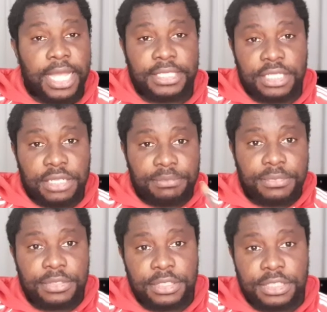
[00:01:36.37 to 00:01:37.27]

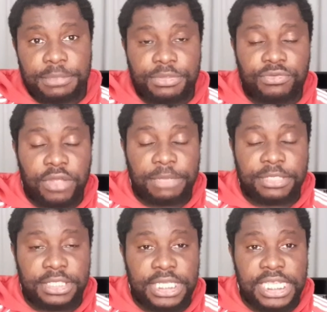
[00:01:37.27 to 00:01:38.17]
and
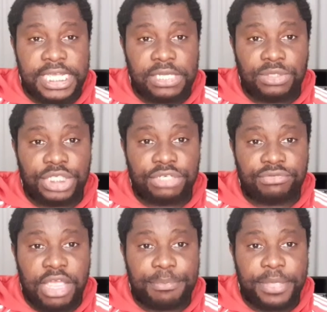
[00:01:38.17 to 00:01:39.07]
subscribe to DLG
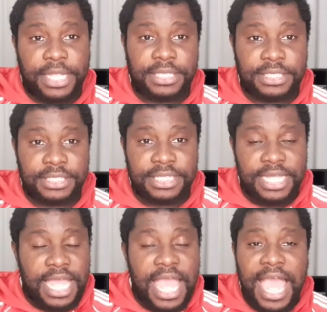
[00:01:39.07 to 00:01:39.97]
Reppin.
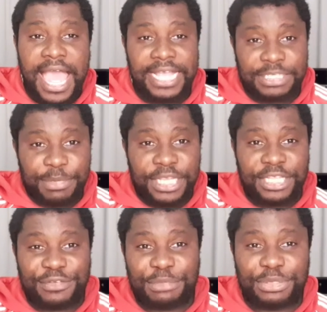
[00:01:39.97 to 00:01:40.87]
And
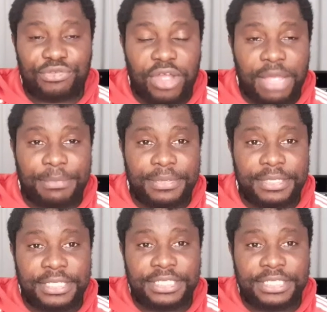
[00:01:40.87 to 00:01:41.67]
speaking of subscribing,